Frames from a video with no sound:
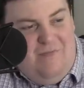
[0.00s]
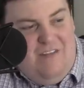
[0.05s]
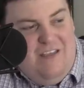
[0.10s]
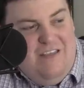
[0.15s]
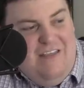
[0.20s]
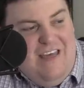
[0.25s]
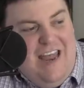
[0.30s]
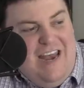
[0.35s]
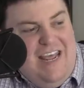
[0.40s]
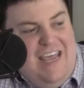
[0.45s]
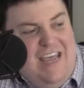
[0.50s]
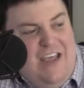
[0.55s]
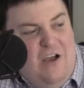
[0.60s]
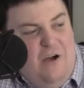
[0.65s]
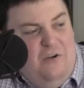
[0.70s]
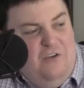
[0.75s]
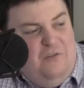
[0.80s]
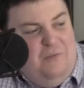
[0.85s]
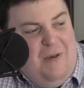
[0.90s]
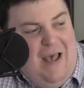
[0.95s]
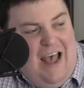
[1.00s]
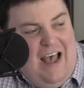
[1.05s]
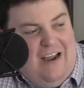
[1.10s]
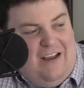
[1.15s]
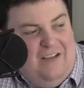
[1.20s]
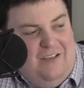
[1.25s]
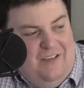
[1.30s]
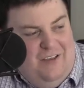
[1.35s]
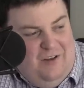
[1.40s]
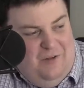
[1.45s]
Then he goes
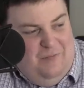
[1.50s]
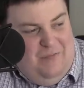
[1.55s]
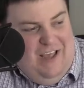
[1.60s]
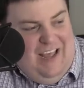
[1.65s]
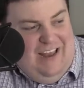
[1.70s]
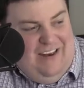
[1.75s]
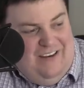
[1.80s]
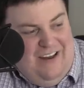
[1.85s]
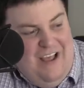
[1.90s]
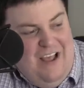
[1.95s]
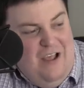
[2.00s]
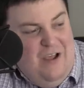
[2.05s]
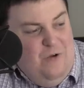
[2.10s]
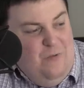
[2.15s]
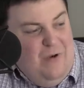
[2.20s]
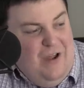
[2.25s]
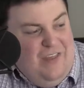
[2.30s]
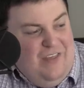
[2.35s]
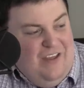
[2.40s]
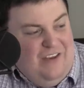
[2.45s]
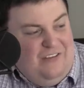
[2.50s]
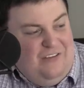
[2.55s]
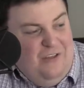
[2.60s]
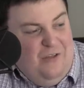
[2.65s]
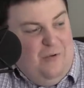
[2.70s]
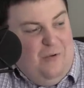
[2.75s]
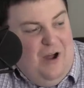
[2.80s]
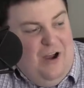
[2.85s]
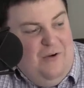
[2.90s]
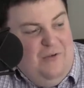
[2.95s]
back a little bit with it. So
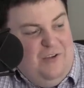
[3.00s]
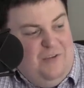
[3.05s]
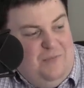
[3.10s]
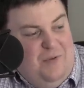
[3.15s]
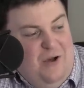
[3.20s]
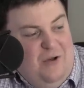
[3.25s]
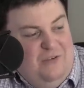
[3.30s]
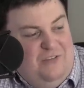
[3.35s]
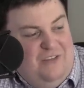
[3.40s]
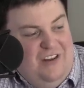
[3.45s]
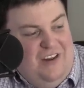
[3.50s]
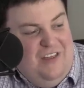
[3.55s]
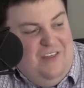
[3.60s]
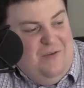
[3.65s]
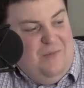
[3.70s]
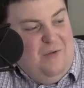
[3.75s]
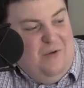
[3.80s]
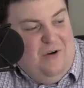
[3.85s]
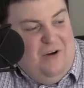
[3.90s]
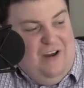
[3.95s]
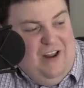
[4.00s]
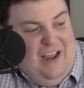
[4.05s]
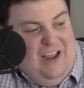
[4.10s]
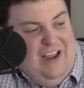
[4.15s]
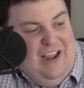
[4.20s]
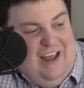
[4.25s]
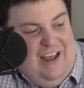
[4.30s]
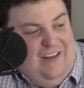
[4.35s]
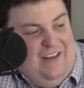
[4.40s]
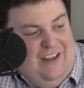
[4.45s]
the one was posted in the
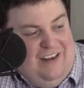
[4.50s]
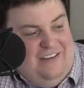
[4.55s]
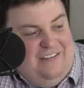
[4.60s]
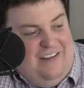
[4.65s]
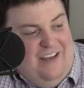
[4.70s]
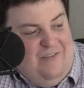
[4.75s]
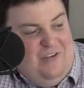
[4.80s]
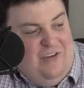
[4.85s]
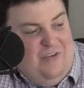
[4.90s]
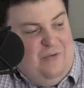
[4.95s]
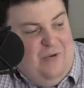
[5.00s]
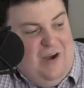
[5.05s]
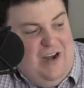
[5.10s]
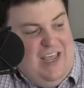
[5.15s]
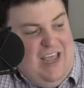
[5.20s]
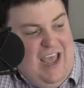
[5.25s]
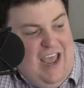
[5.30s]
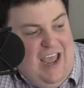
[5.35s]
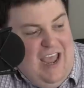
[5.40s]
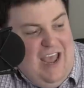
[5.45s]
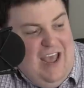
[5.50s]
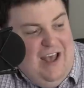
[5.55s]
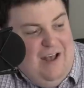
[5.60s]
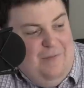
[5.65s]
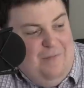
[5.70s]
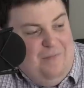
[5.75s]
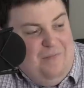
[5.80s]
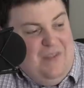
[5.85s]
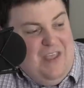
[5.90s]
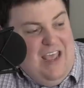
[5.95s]
morning at like 7:20
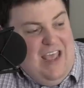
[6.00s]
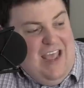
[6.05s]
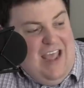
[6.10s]
a.m.